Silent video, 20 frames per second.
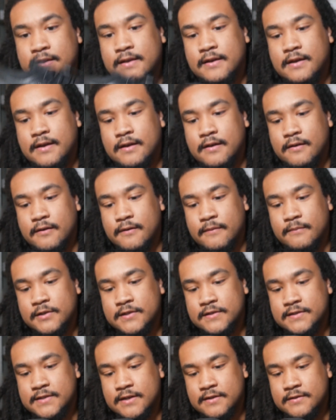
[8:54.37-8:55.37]

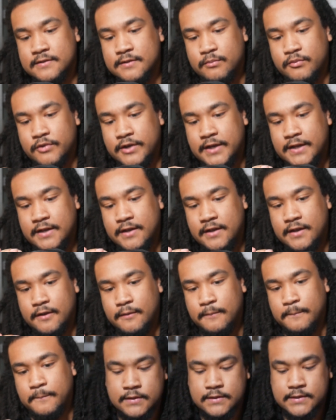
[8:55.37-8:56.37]
because there's the
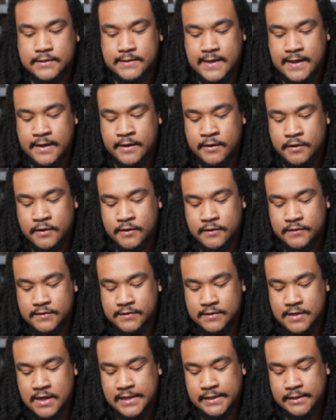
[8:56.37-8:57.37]
branding. Standard
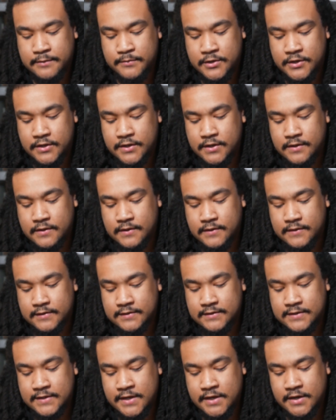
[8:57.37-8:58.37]
Salomon
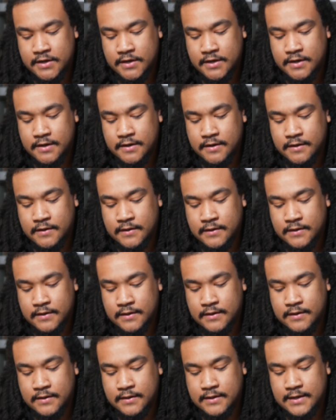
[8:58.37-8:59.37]
sneaker.
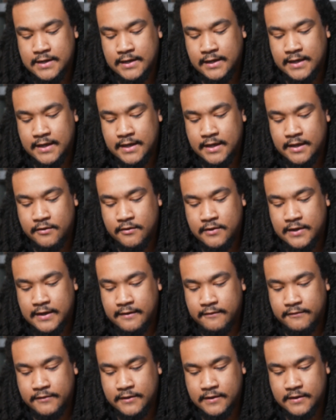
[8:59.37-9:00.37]
Again, you
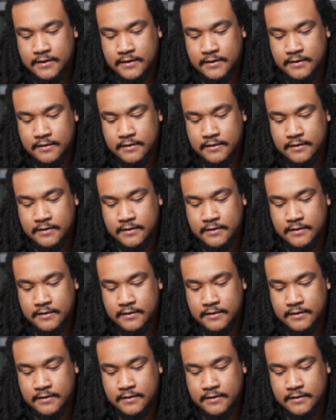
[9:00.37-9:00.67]
have the